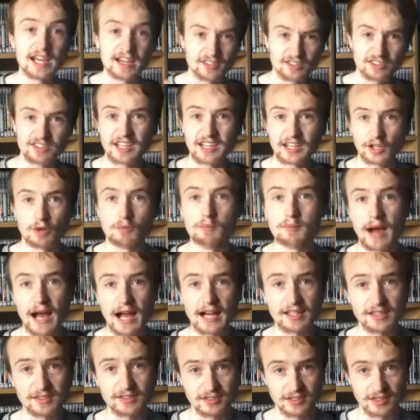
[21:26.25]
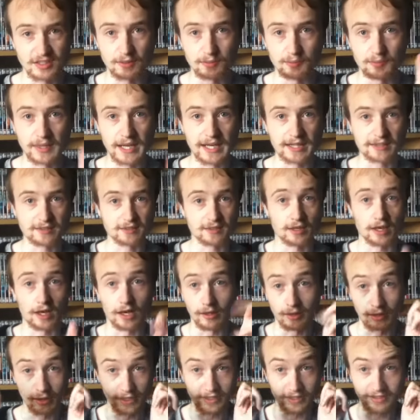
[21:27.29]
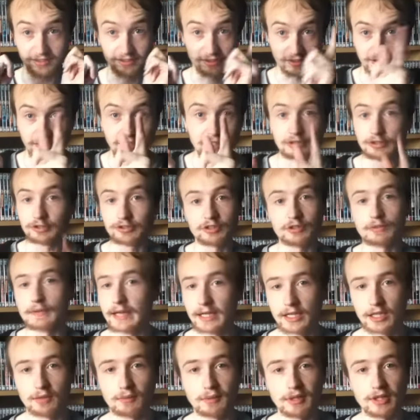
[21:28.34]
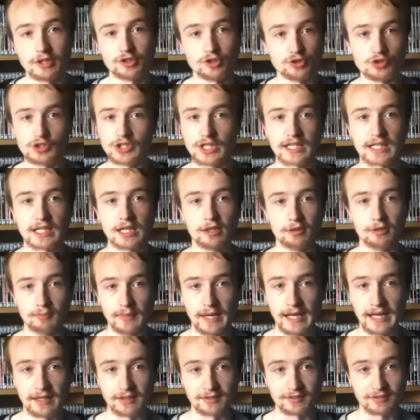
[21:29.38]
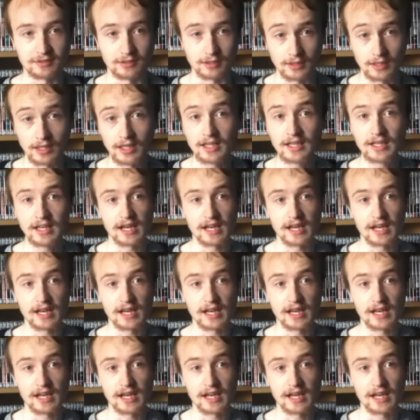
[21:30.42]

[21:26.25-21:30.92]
The less said on Master, the better. I seriously recommend you check out Master.